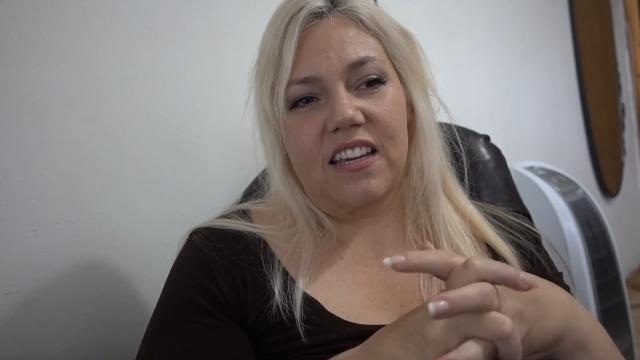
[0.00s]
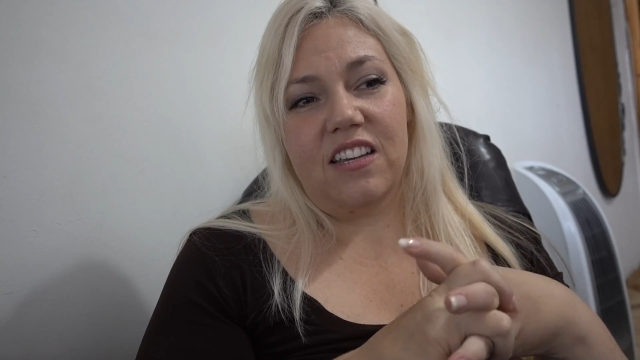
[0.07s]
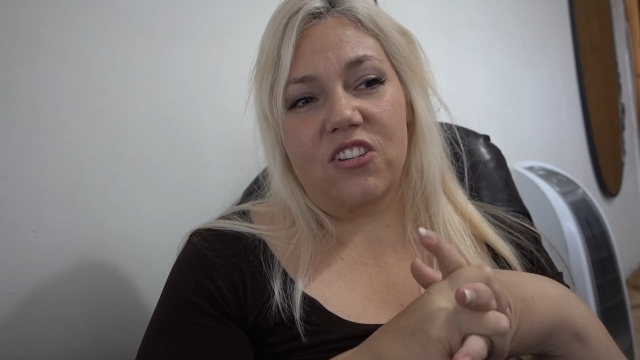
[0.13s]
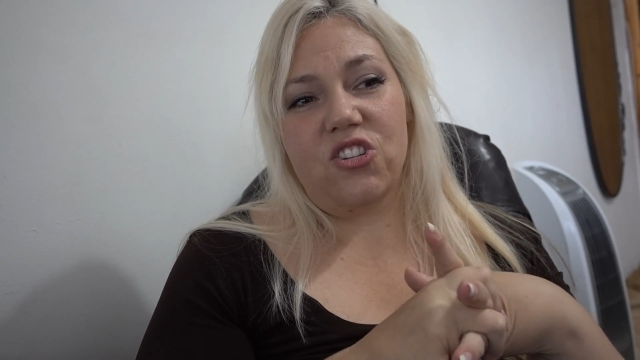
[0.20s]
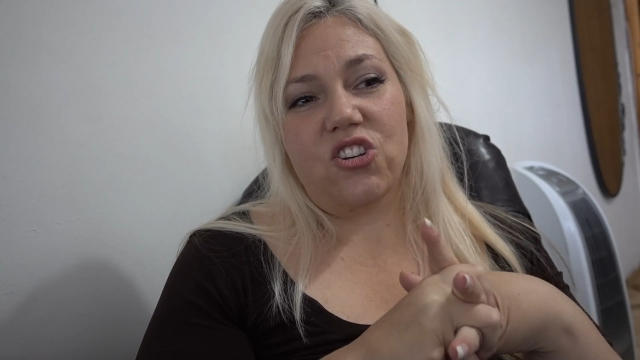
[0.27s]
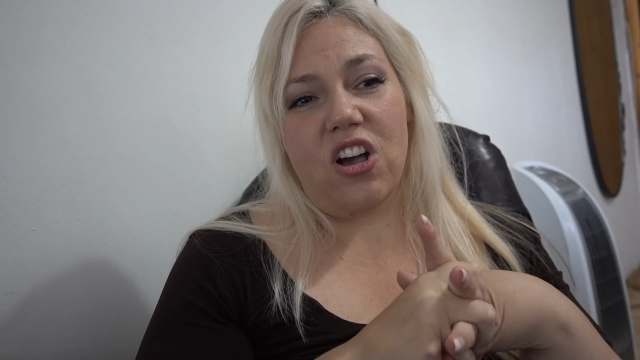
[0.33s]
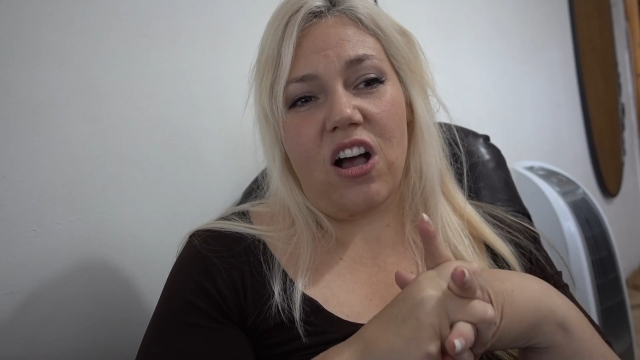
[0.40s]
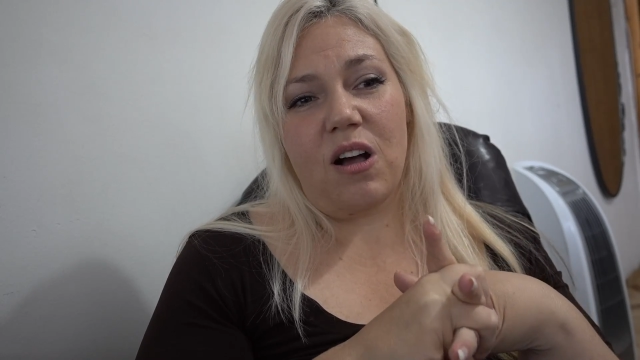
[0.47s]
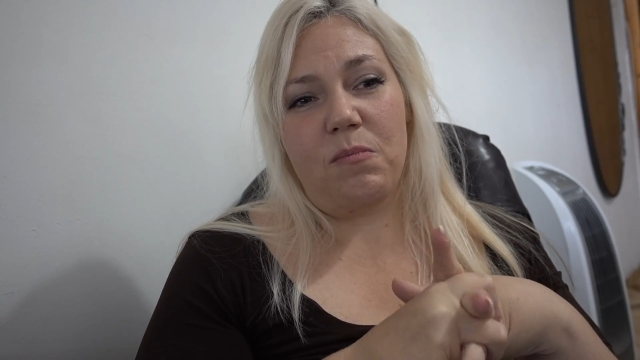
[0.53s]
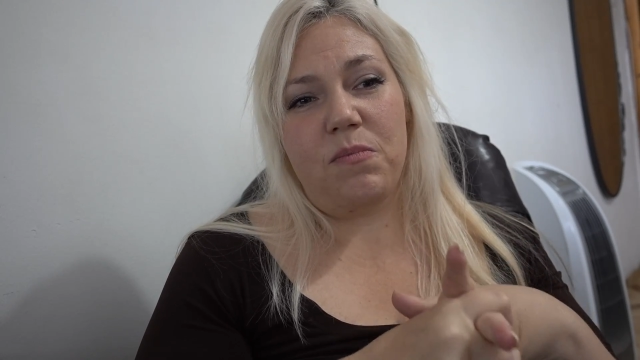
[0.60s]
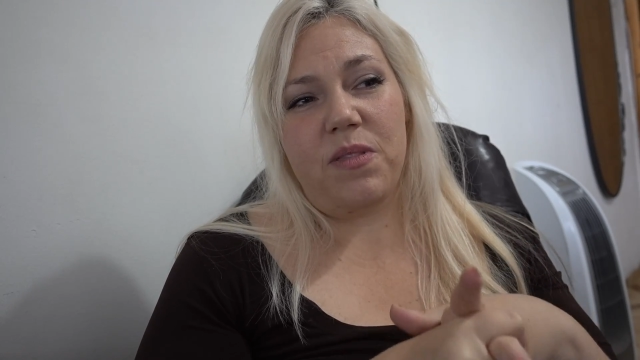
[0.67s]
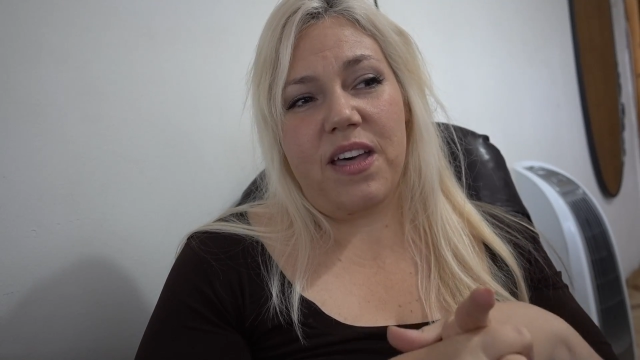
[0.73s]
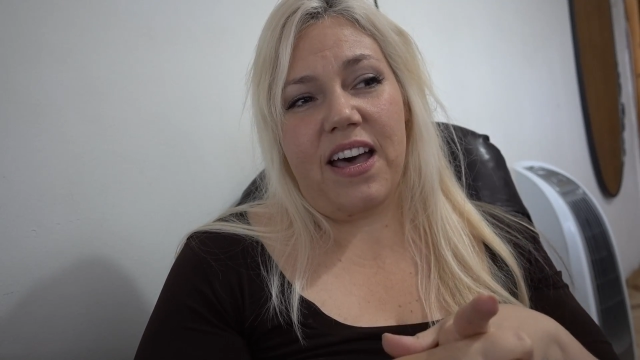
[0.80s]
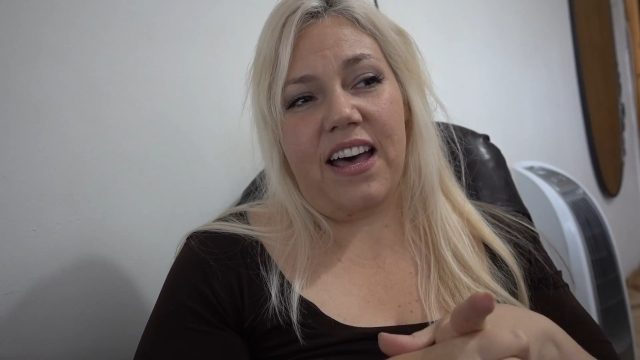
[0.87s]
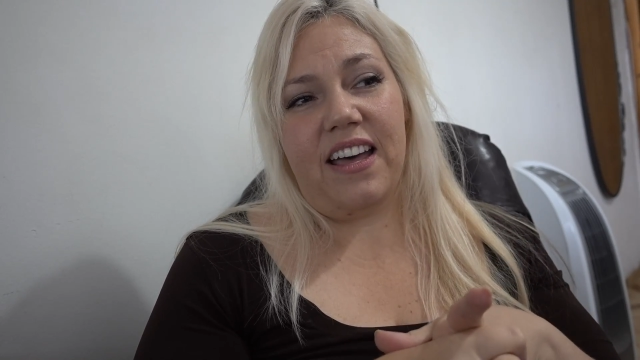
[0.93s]
a
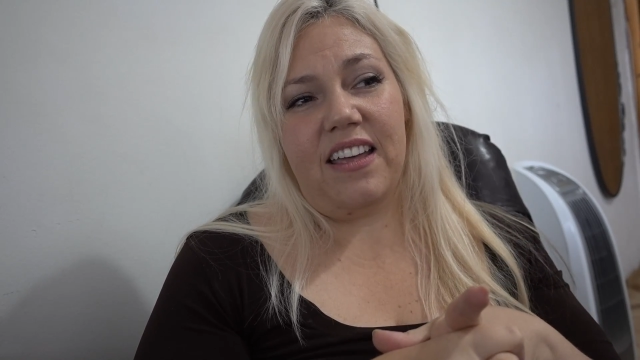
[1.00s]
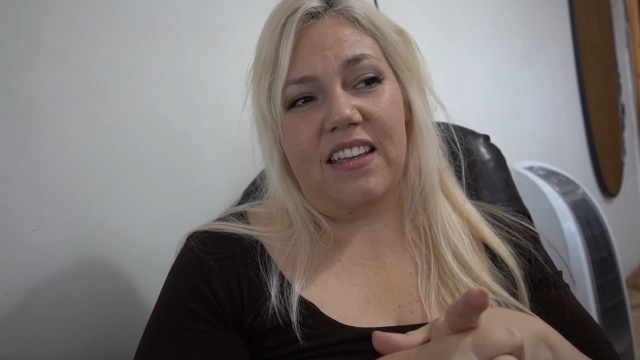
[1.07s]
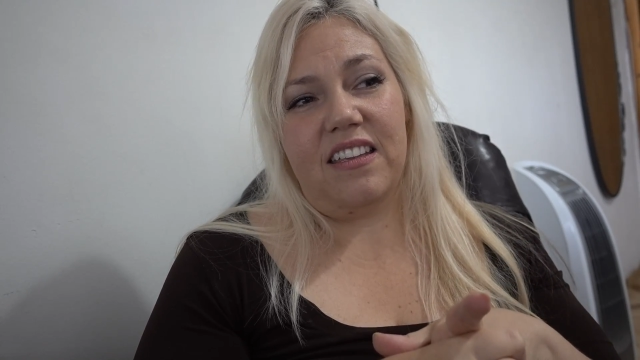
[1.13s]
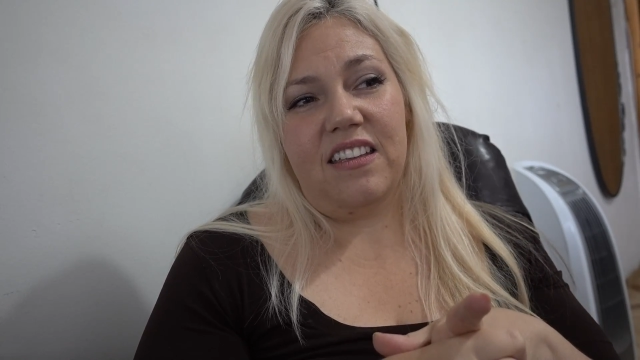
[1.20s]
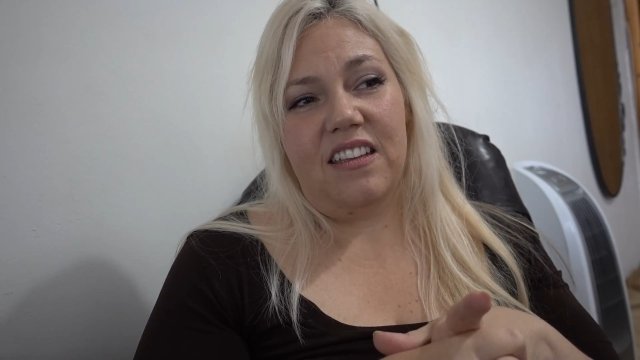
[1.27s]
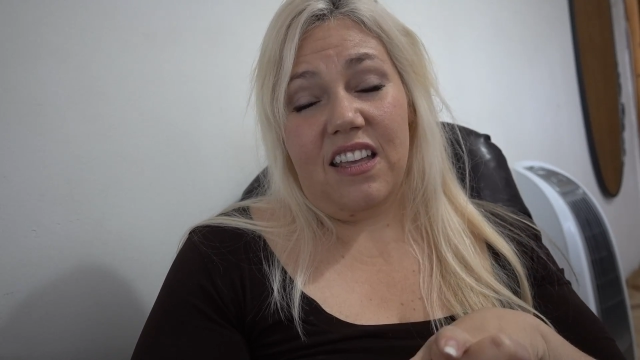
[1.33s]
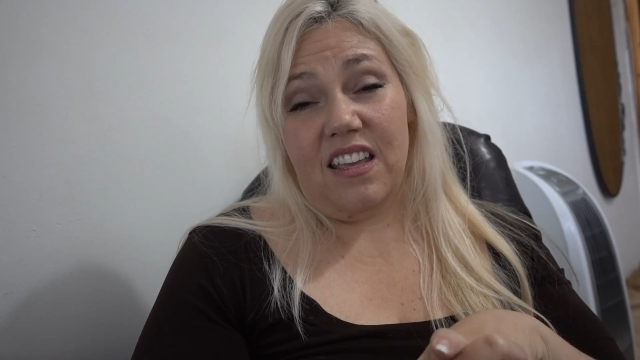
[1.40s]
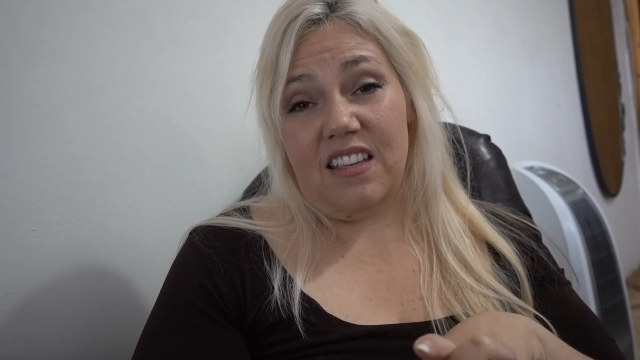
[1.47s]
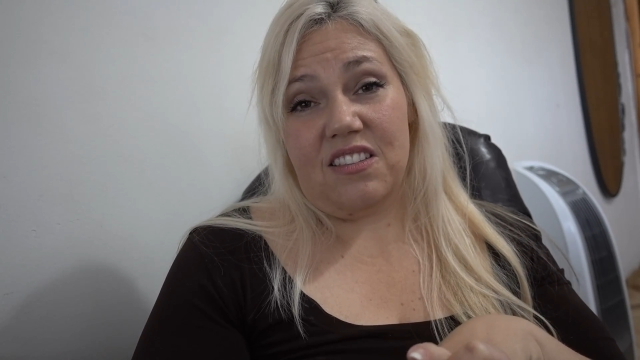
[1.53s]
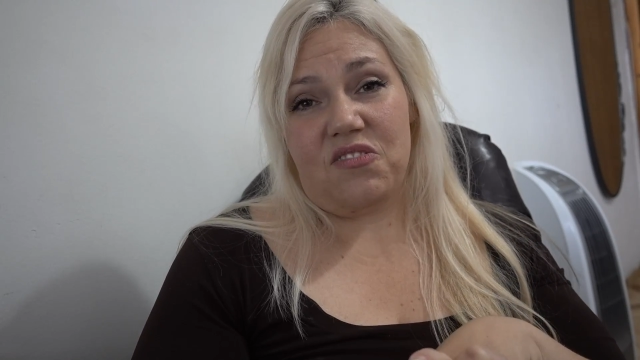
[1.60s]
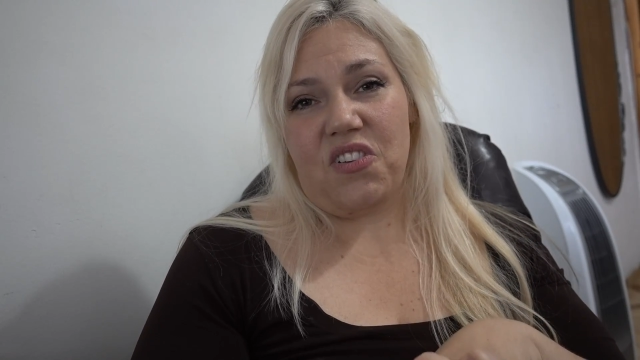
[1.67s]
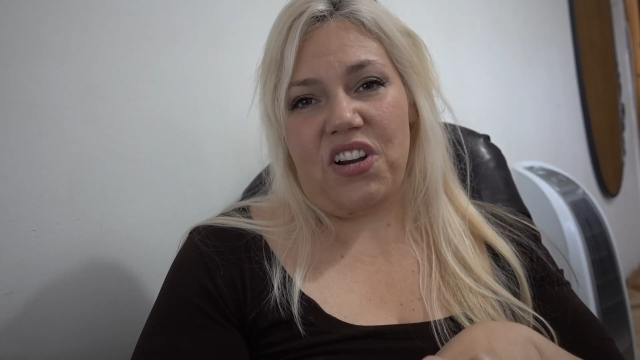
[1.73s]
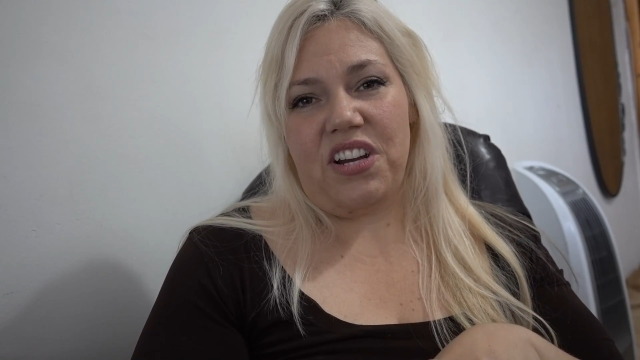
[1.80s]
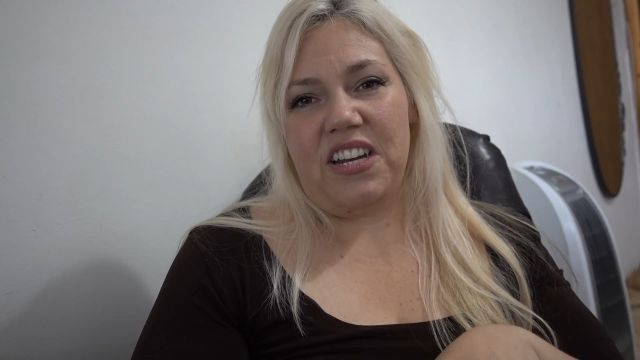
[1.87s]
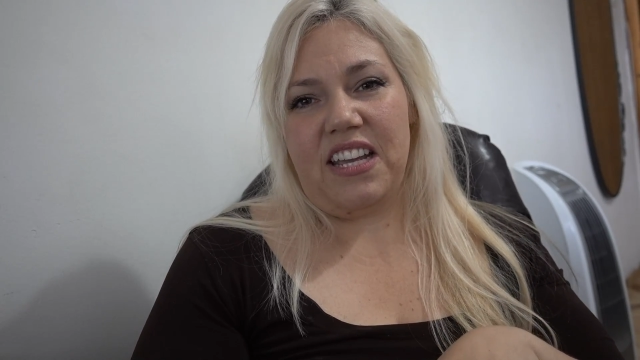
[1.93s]
job that is
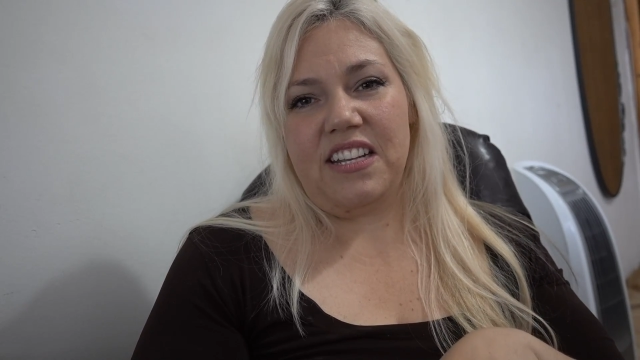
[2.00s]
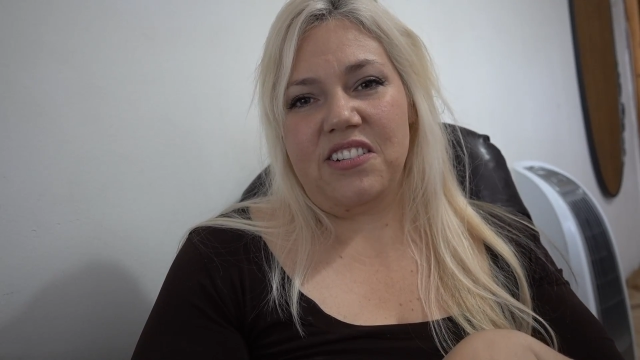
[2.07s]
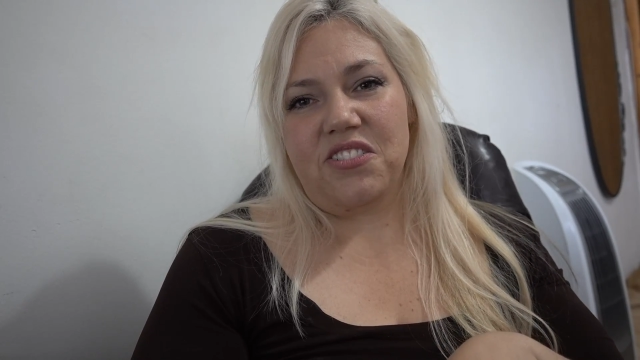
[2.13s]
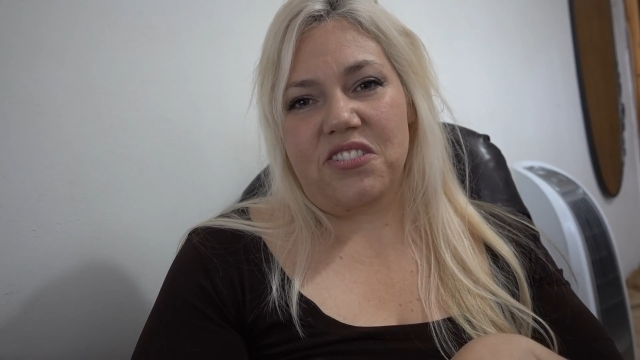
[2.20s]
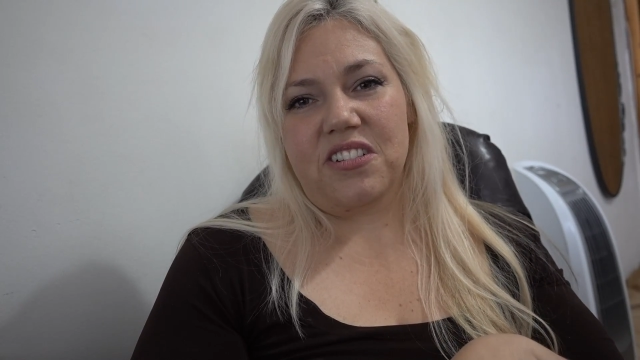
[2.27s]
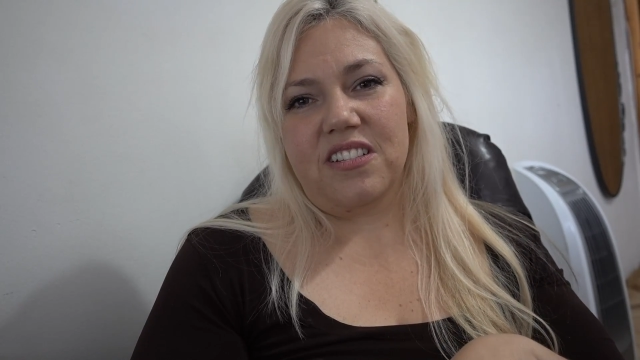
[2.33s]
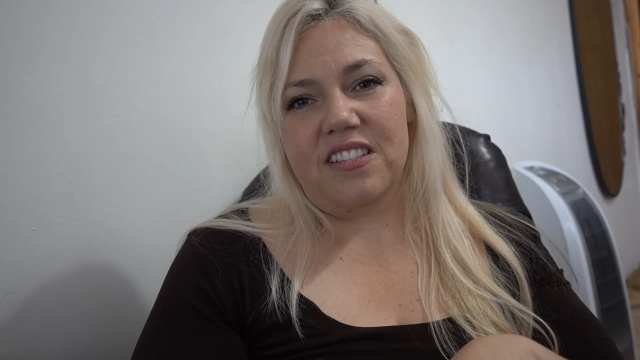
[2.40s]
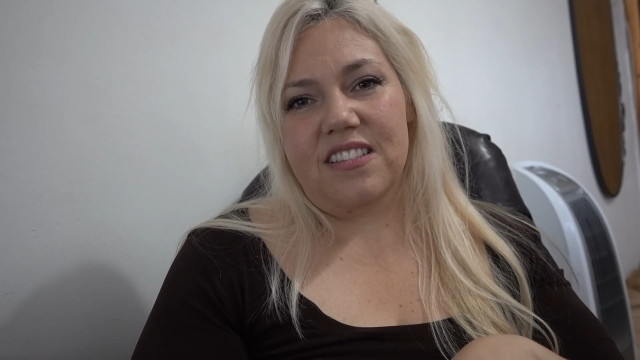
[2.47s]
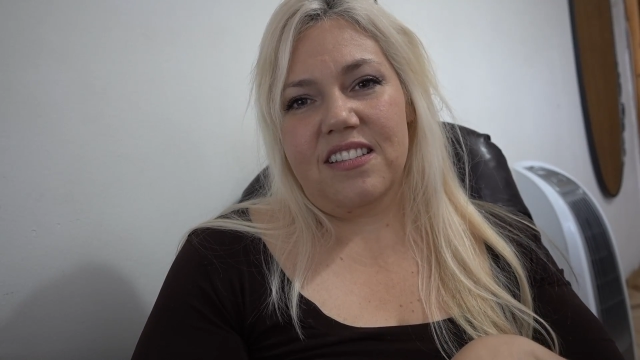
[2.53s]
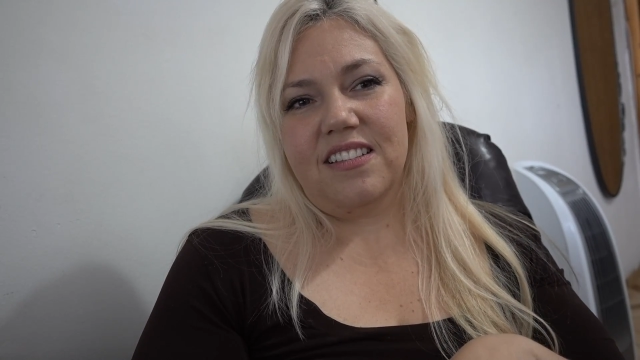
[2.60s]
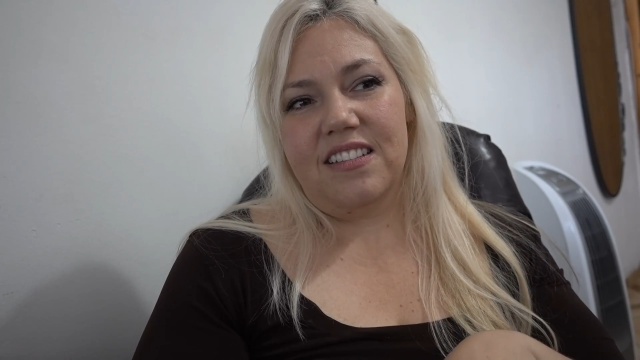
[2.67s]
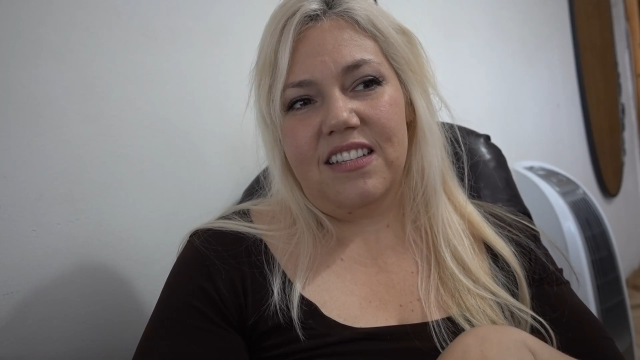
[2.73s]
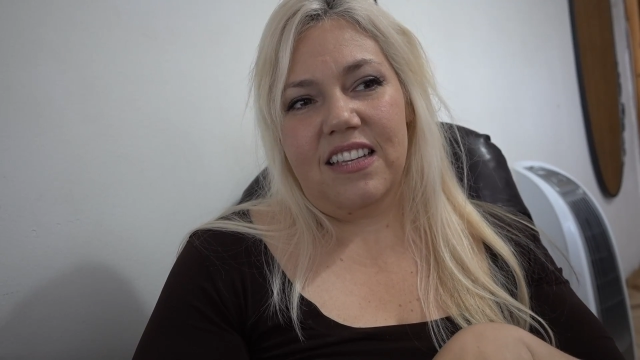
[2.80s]
very dangerous.